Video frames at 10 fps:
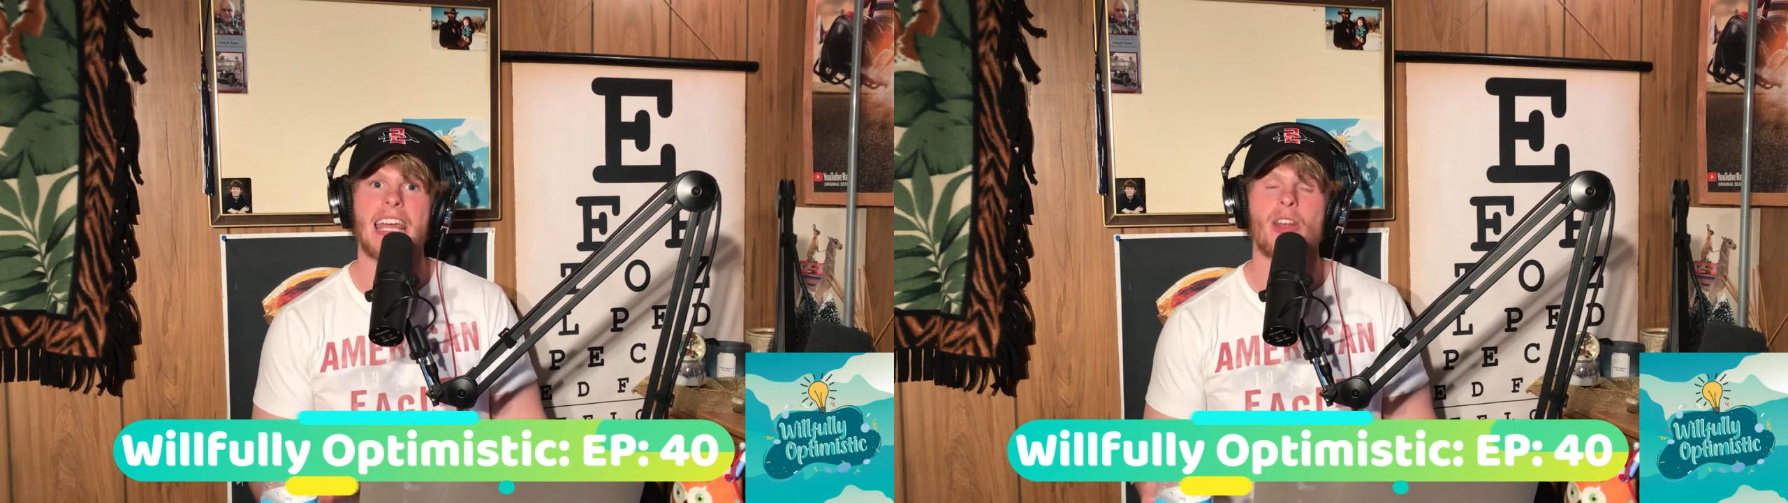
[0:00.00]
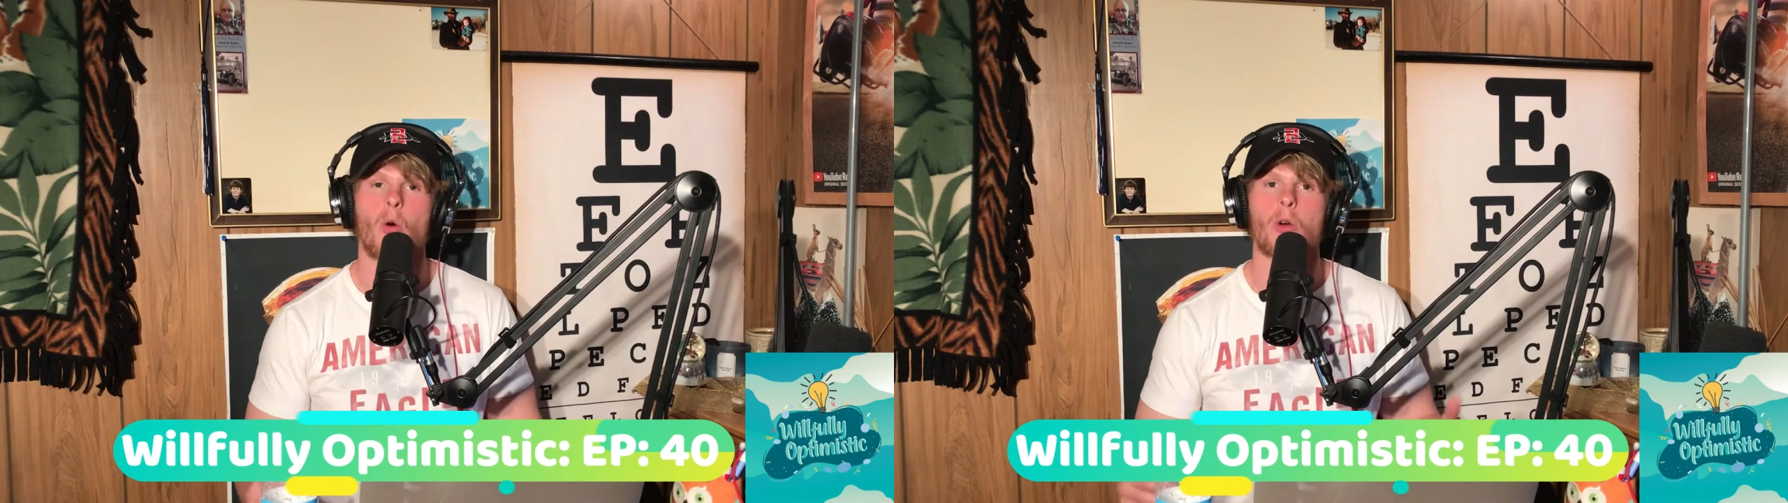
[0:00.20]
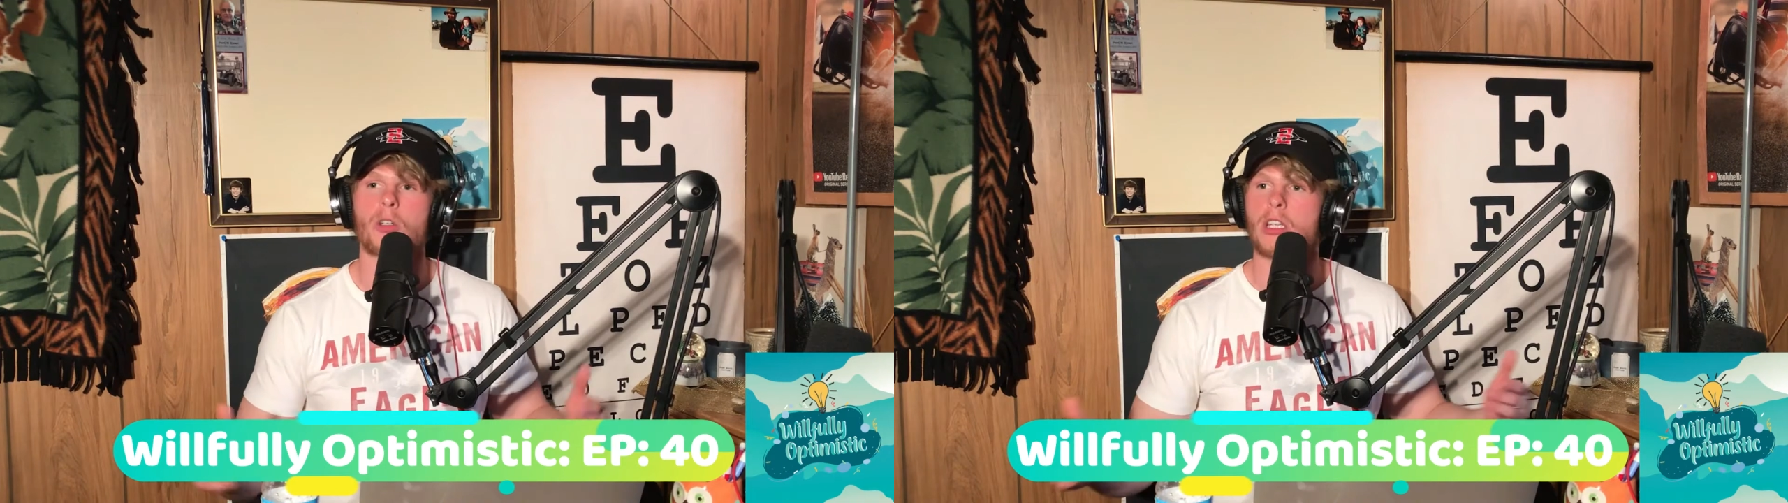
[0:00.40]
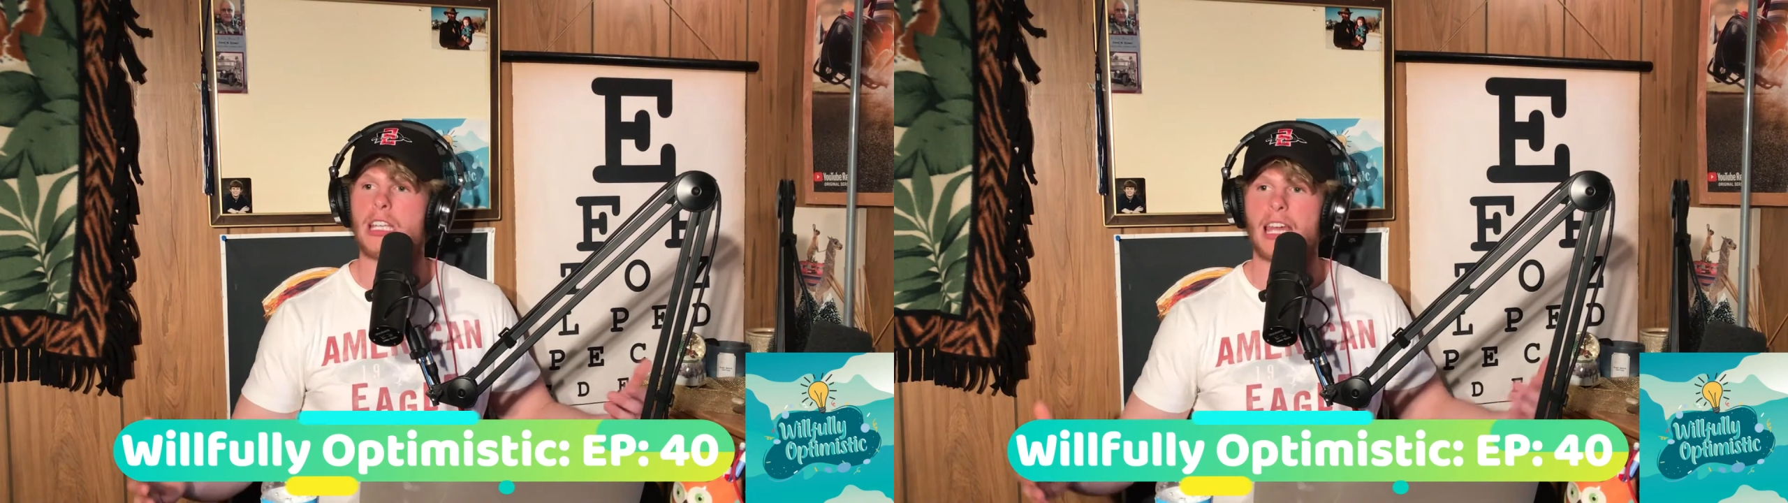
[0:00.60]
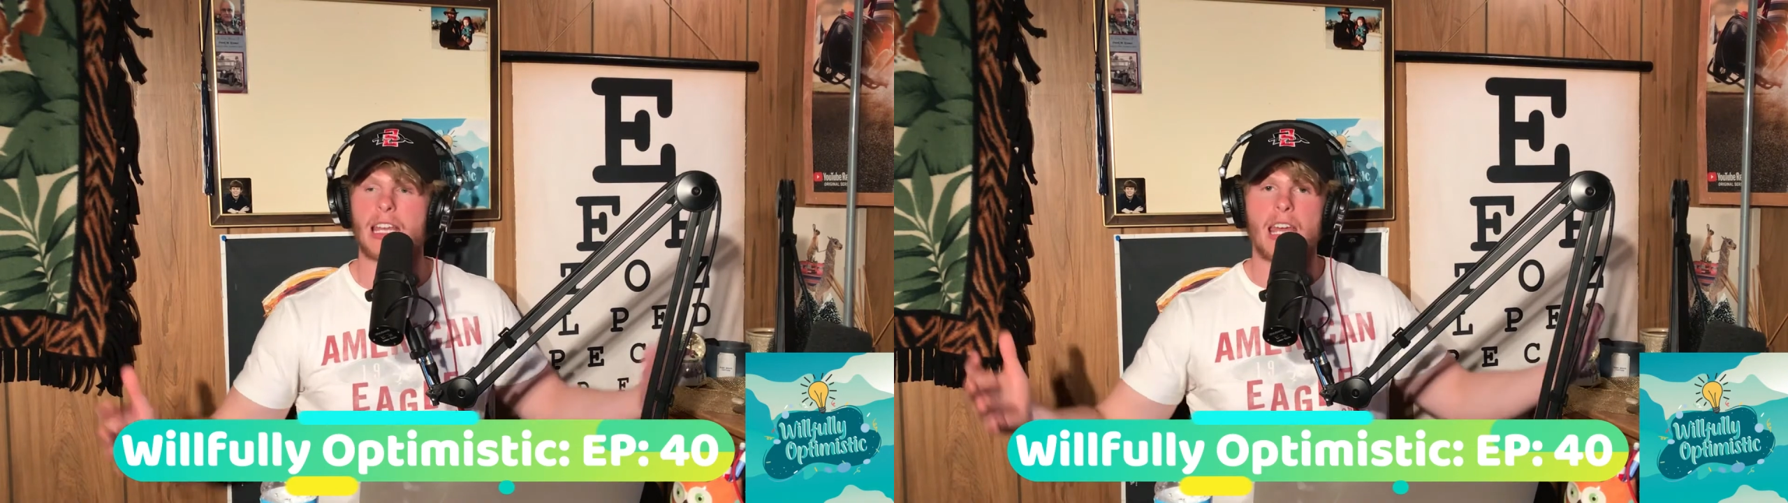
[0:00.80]
in order to
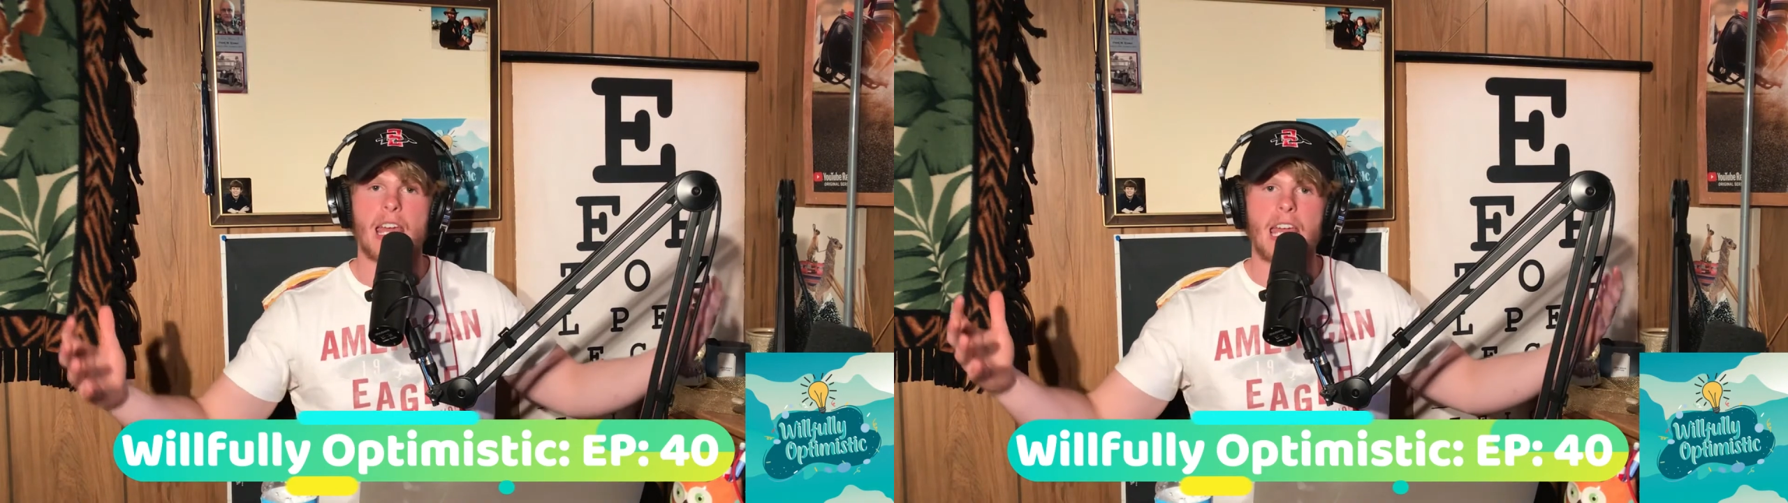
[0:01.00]
get